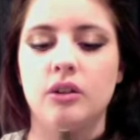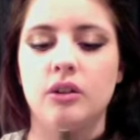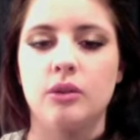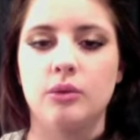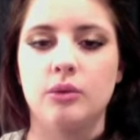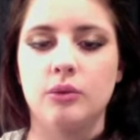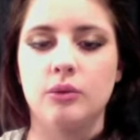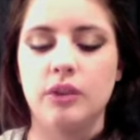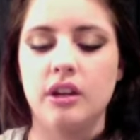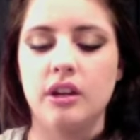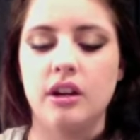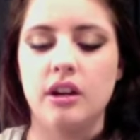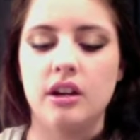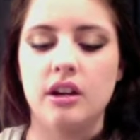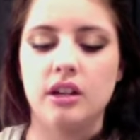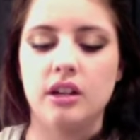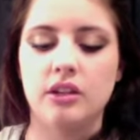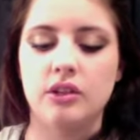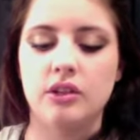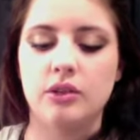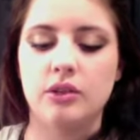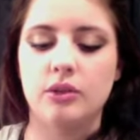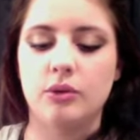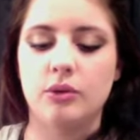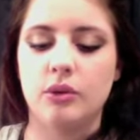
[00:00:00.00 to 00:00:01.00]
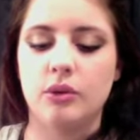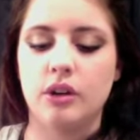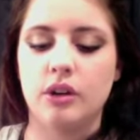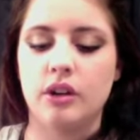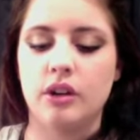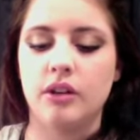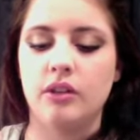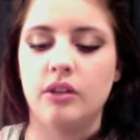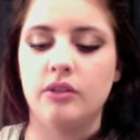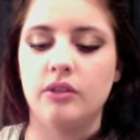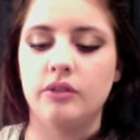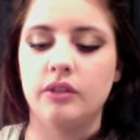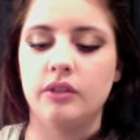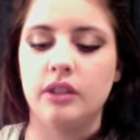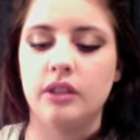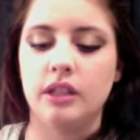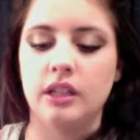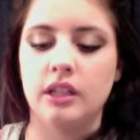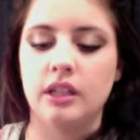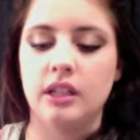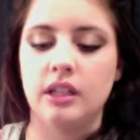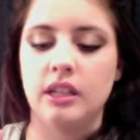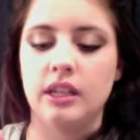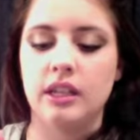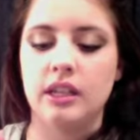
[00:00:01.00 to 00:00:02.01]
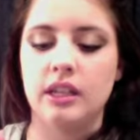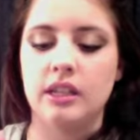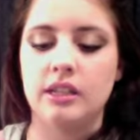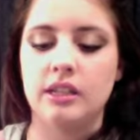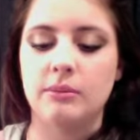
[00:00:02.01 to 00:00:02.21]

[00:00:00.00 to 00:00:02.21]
Rihanna tutorial, is